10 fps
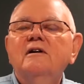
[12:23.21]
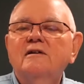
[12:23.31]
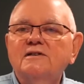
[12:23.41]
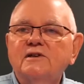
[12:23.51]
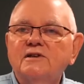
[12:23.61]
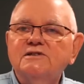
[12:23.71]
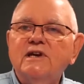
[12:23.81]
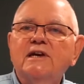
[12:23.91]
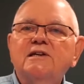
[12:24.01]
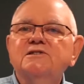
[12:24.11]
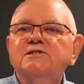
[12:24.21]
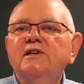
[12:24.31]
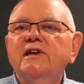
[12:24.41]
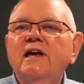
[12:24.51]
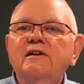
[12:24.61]
that's going to take and
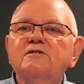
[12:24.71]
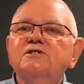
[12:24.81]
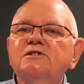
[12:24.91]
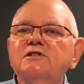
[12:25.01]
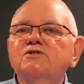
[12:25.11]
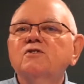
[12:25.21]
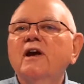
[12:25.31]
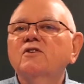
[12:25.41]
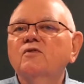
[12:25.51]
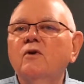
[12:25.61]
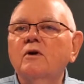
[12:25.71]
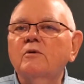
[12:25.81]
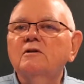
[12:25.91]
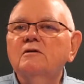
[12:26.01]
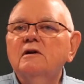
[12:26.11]
send that energy to the transformer.